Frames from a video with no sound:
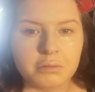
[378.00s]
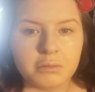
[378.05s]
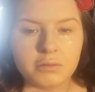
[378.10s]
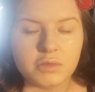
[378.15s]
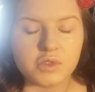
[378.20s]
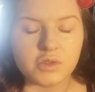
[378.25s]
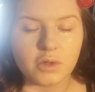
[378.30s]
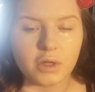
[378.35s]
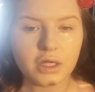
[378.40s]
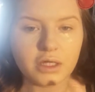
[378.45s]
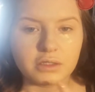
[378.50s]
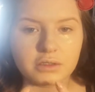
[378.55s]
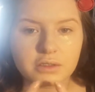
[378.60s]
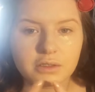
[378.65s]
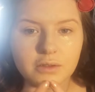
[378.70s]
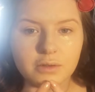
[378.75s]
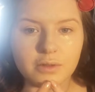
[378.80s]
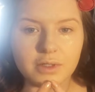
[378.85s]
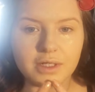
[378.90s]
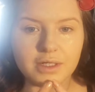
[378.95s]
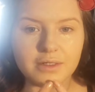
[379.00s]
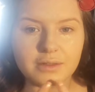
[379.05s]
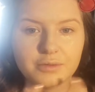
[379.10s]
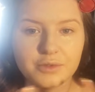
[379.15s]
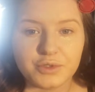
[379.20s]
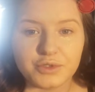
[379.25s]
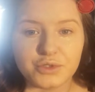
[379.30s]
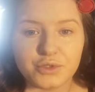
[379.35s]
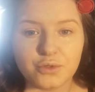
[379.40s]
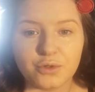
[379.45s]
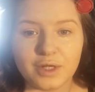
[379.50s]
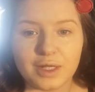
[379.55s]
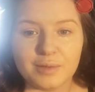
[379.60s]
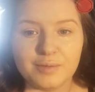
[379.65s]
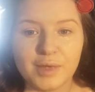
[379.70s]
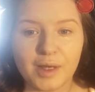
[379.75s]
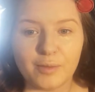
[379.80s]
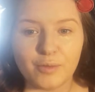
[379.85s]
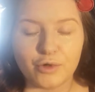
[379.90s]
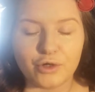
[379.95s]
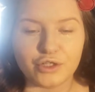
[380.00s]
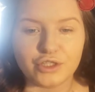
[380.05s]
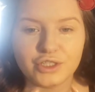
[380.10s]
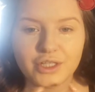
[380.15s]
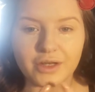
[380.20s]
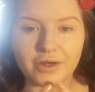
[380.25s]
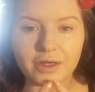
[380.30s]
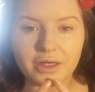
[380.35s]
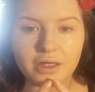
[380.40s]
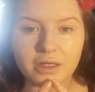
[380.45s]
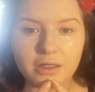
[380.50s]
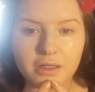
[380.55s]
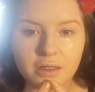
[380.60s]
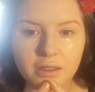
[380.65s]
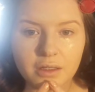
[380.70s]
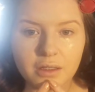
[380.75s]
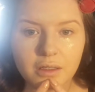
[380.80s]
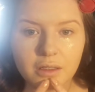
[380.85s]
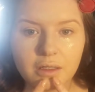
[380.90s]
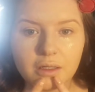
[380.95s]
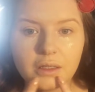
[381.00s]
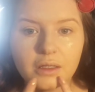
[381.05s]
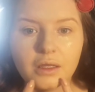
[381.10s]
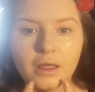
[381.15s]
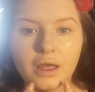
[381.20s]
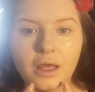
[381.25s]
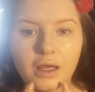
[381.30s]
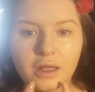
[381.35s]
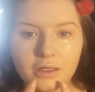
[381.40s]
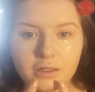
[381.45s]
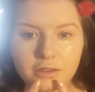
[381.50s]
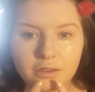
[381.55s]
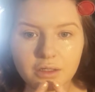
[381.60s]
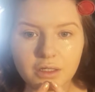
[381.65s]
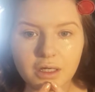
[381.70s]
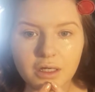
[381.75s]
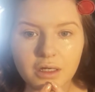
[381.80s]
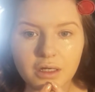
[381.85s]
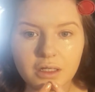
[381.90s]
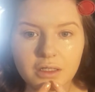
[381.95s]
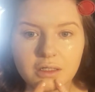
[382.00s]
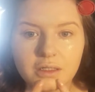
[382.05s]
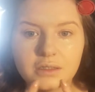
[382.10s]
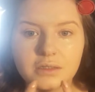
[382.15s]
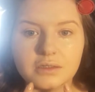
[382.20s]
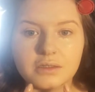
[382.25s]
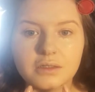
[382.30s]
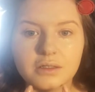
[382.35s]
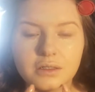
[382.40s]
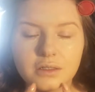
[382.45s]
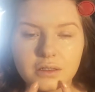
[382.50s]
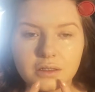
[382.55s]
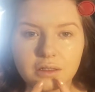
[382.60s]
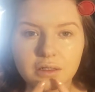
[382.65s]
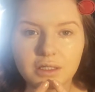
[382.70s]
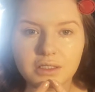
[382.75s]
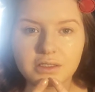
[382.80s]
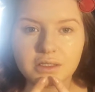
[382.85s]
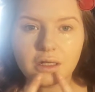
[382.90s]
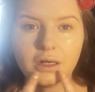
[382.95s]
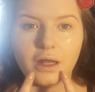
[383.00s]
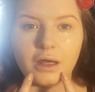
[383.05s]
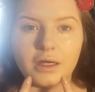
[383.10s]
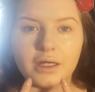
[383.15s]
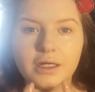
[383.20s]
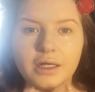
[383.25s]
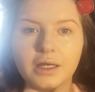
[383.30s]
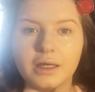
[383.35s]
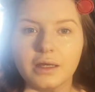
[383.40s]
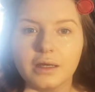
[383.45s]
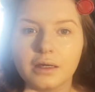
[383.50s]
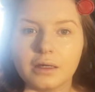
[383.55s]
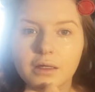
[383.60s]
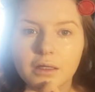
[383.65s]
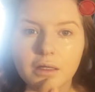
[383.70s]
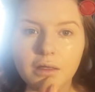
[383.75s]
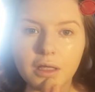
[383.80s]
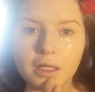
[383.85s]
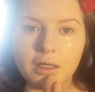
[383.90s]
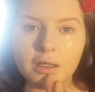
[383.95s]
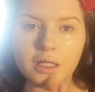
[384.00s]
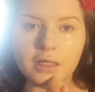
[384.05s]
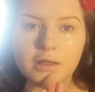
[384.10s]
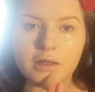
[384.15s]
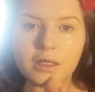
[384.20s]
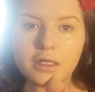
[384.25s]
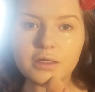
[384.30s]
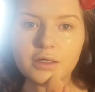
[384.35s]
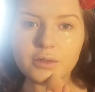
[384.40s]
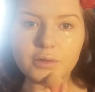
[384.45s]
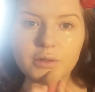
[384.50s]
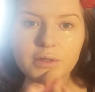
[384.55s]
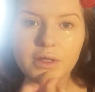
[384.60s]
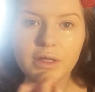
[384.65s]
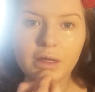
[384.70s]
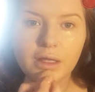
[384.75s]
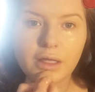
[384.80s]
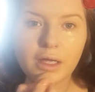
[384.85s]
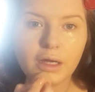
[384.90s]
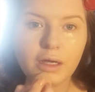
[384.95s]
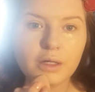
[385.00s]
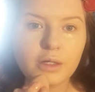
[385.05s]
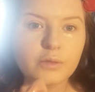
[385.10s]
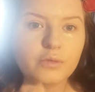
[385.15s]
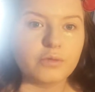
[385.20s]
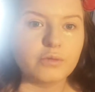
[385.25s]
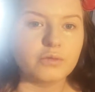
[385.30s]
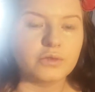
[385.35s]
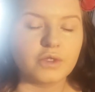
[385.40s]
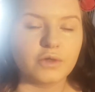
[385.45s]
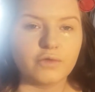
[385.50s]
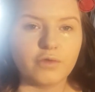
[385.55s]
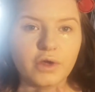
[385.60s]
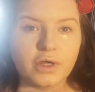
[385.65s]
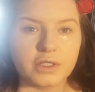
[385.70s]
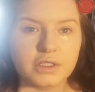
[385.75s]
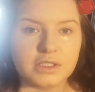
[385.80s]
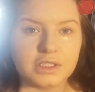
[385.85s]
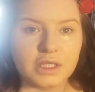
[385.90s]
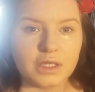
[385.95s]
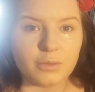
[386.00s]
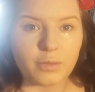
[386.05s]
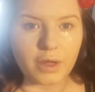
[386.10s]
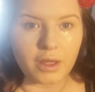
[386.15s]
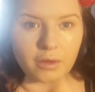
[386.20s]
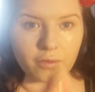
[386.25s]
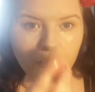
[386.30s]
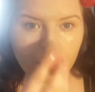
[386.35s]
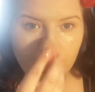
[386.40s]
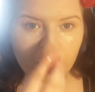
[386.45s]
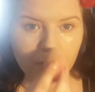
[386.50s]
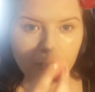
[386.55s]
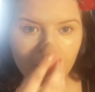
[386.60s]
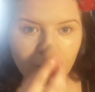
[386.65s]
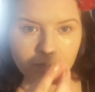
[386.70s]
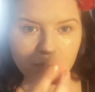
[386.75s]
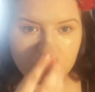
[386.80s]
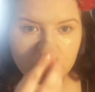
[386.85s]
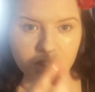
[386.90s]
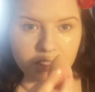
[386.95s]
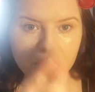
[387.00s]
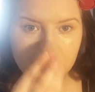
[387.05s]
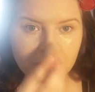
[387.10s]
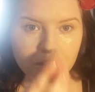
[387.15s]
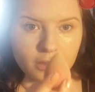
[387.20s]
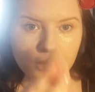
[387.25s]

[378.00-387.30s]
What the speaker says: that's what I used to call it. We used to call it a bum or a cherry. And you get like this line here. And doing that kind of defines it away from the bum chin.